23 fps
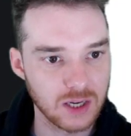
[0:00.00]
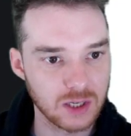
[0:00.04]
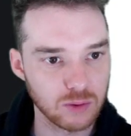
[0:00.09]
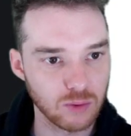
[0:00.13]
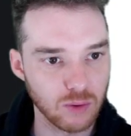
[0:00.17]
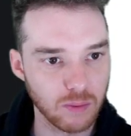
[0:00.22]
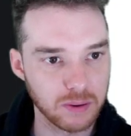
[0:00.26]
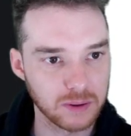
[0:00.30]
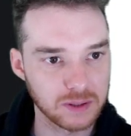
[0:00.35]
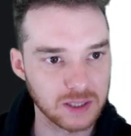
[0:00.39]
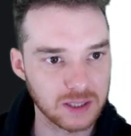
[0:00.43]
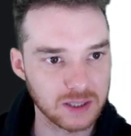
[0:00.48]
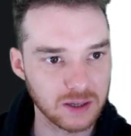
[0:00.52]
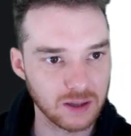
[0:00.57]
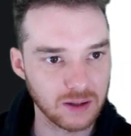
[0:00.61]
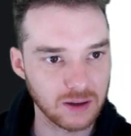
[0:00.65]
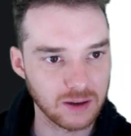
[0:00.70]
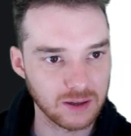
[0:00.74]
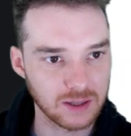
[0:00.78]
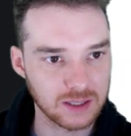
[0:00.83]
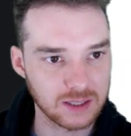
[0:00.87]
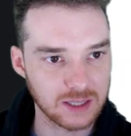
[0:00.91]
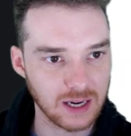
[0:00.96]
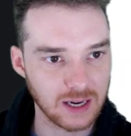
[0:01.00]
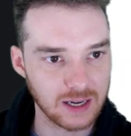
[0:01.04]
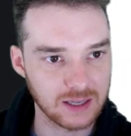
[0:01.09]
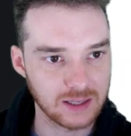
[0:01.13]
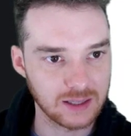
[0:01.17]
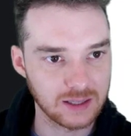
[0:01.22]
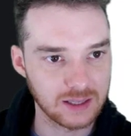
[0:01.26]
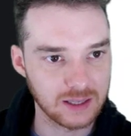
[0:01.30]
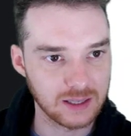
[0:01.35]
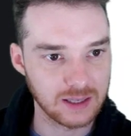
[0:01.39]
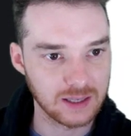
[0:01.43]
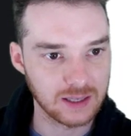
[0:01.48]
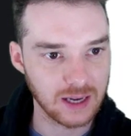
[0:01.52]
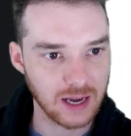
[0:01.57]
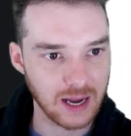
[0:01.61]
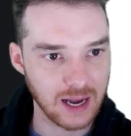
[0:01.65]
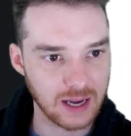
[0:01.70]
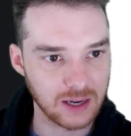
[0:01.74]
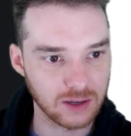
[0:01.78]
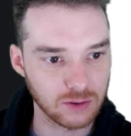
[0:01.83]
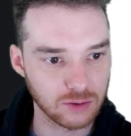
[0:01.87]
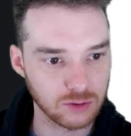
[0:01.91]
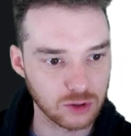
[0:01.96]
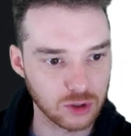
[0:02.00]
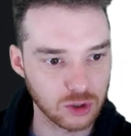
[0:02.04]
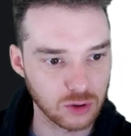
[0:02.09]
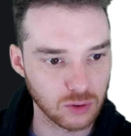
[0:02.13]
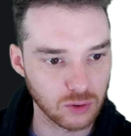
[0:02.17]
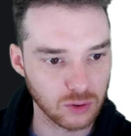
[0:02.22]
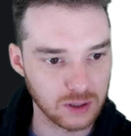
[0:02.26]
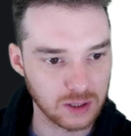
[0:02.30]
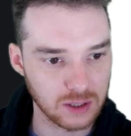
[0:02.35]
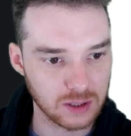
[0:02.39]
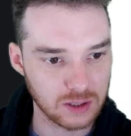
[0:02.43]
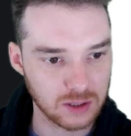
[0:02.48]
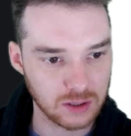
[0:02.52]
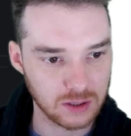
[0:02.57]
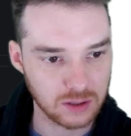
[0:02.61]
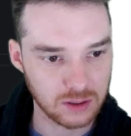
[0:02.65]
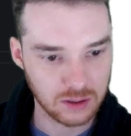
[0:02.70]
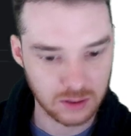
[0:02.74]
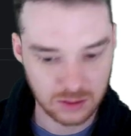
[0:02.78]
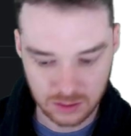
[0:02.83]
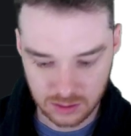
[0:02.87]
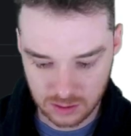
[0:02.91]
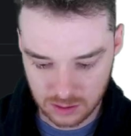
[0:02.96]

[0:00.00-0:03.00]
So we'll put this alongside the handle choice.